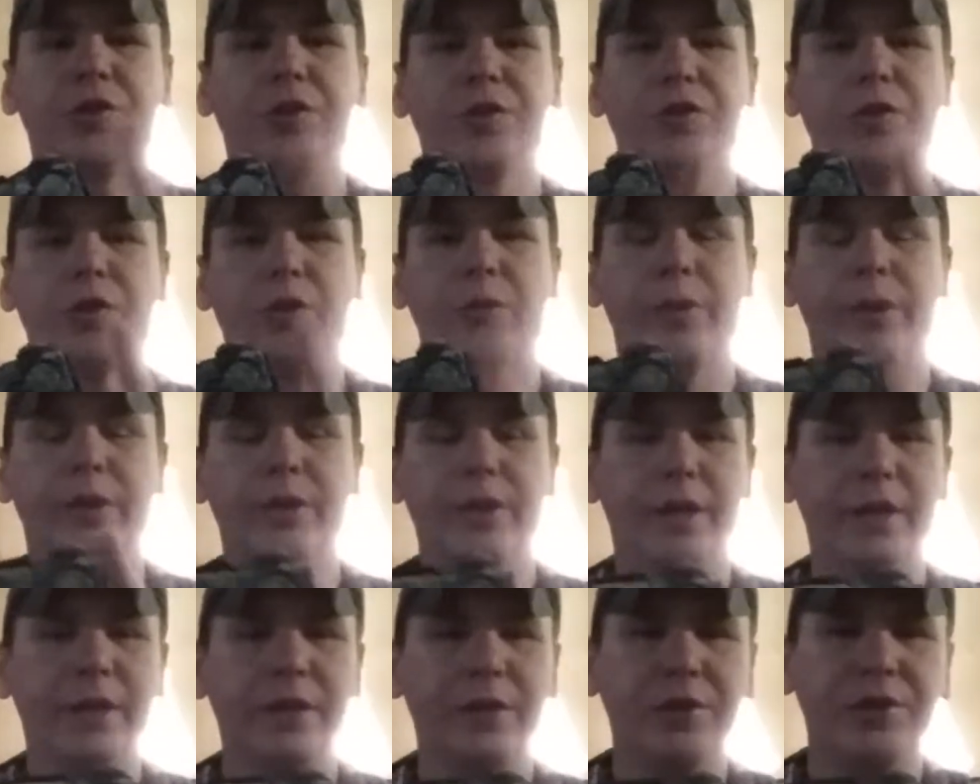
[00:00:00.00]
CSR red
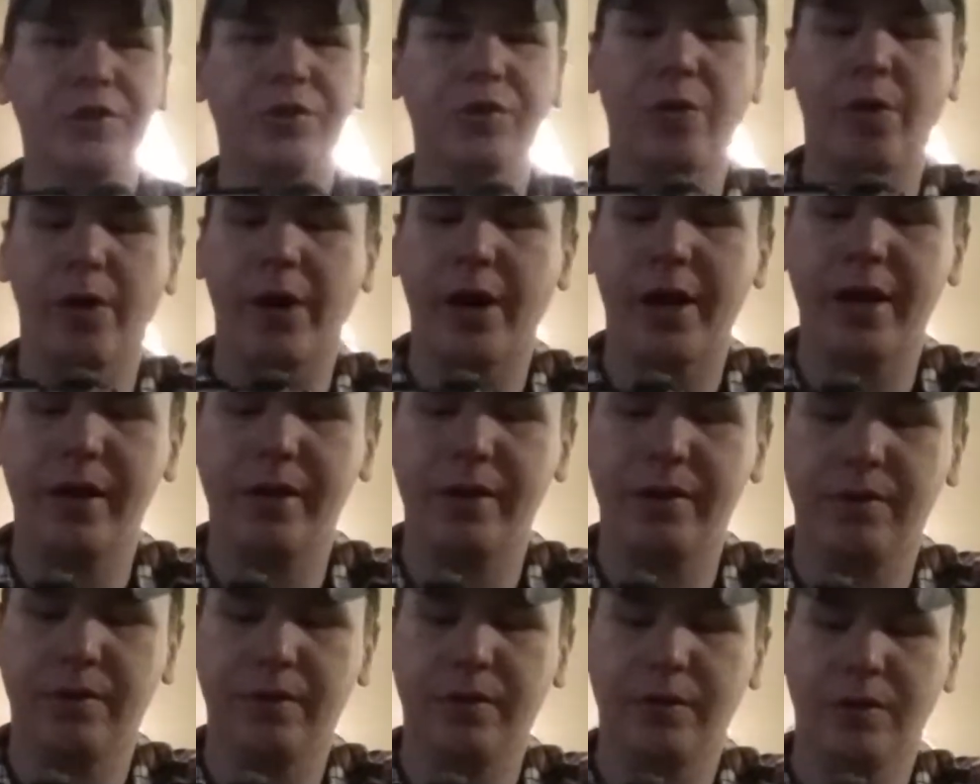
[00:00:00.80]
dot does
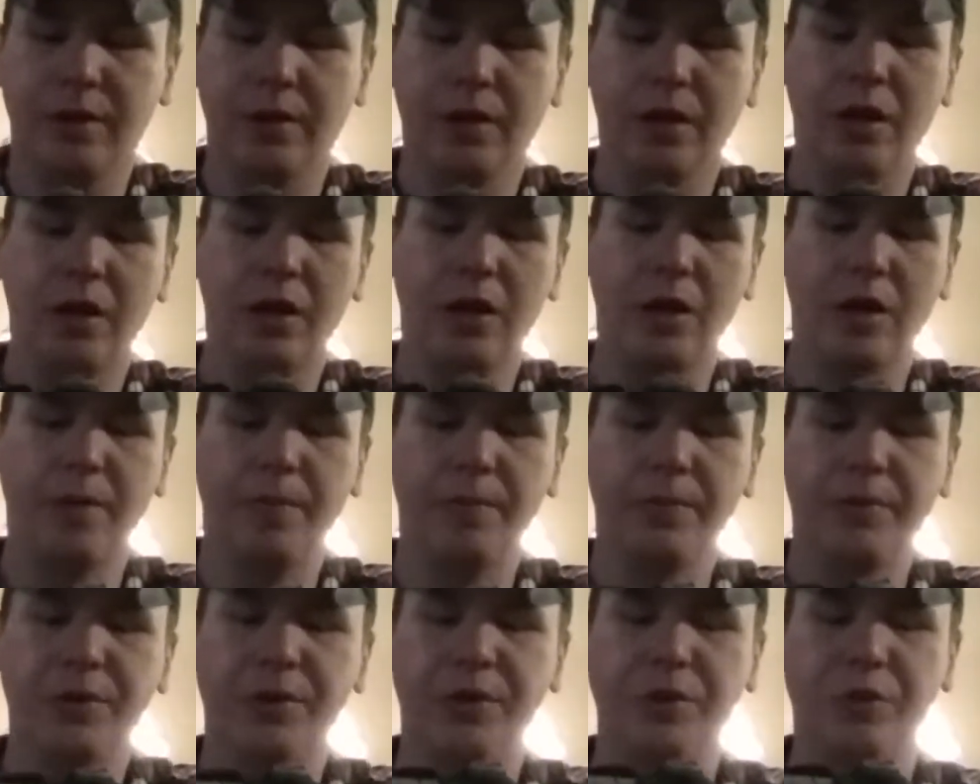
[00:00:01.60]
great.
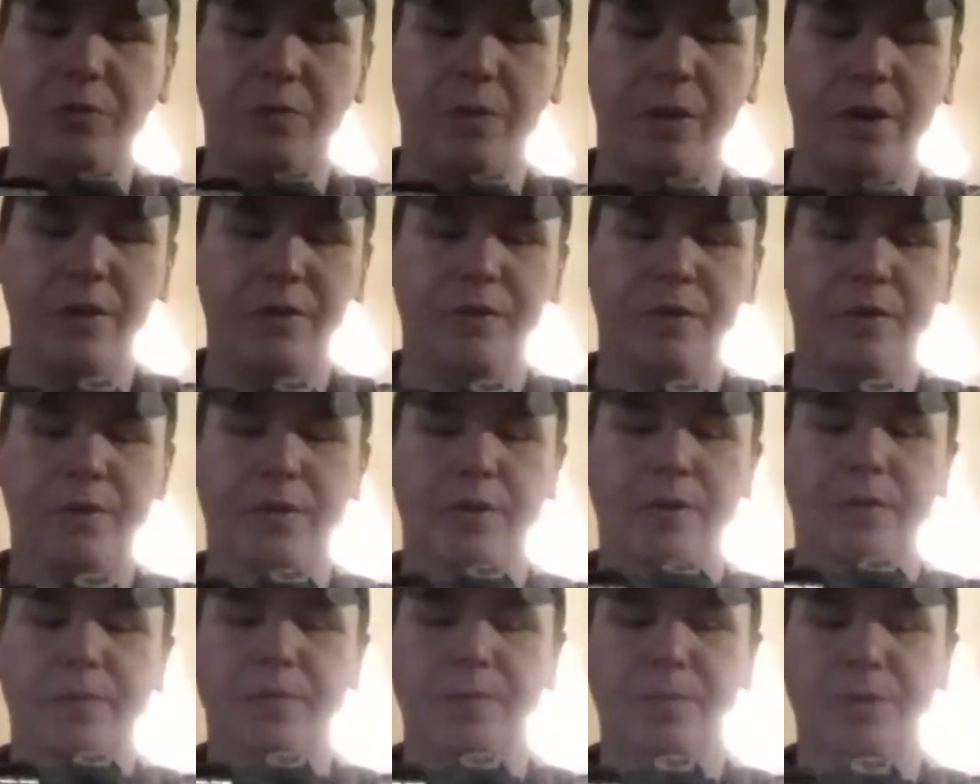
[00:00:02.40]
It says right in
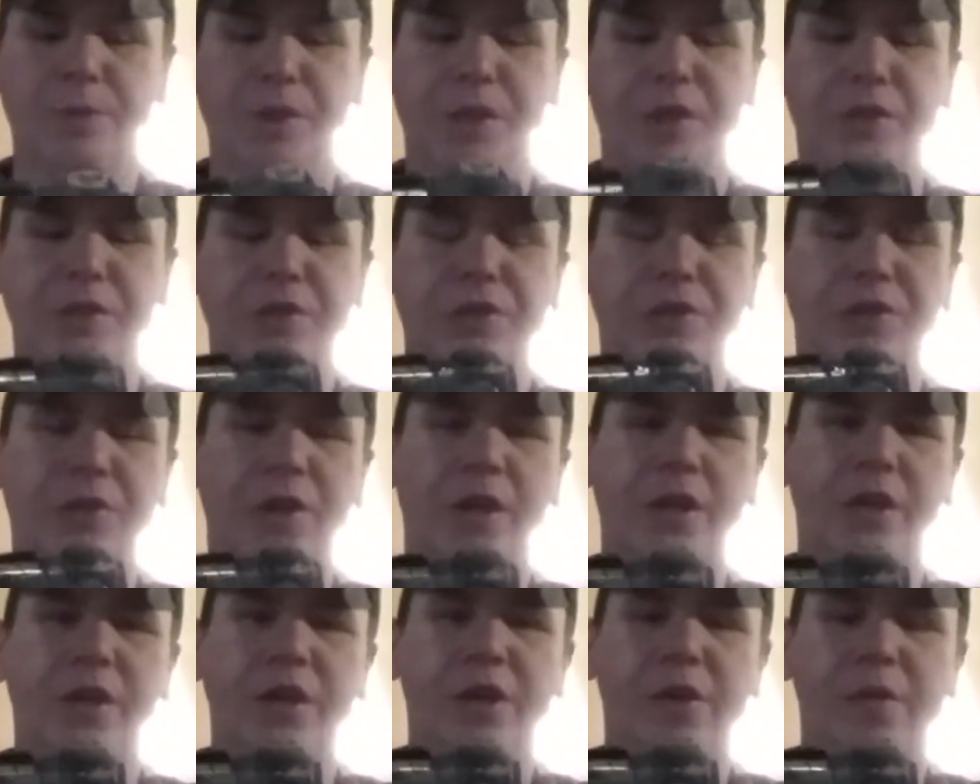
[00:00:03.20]
the second
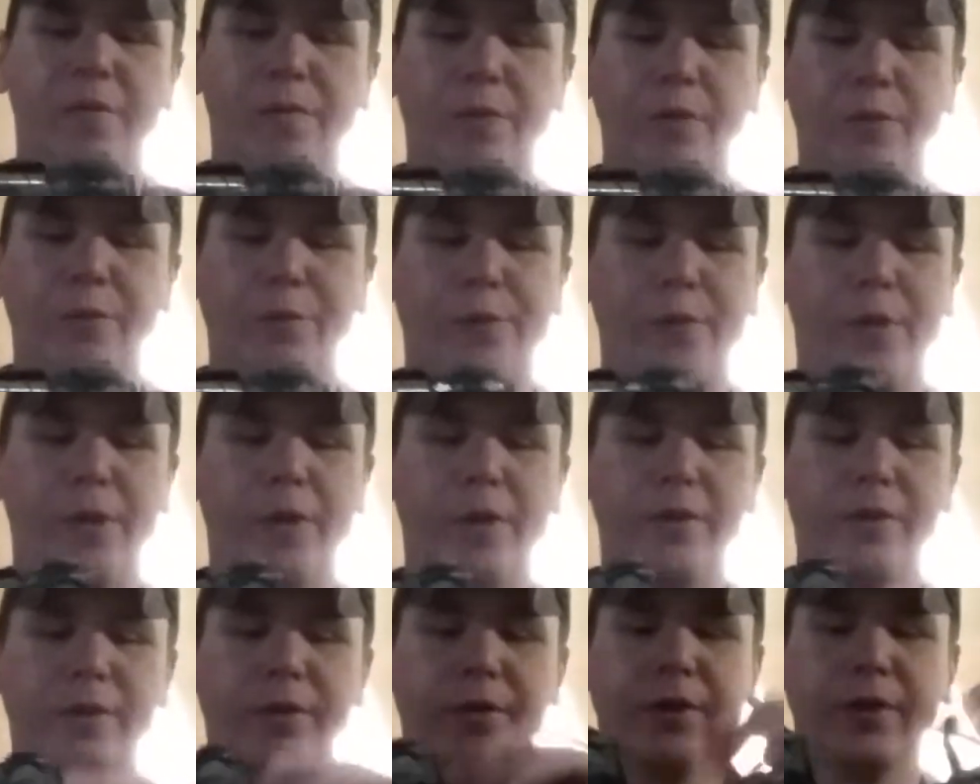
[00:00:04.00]
slot here from the
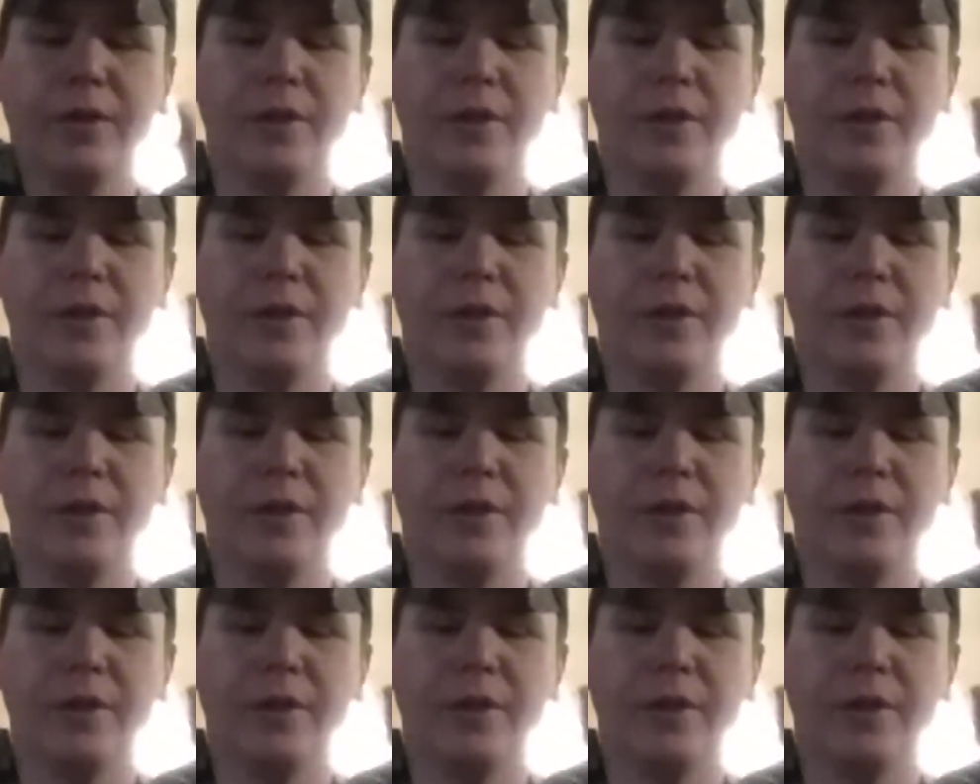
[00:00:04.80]
front.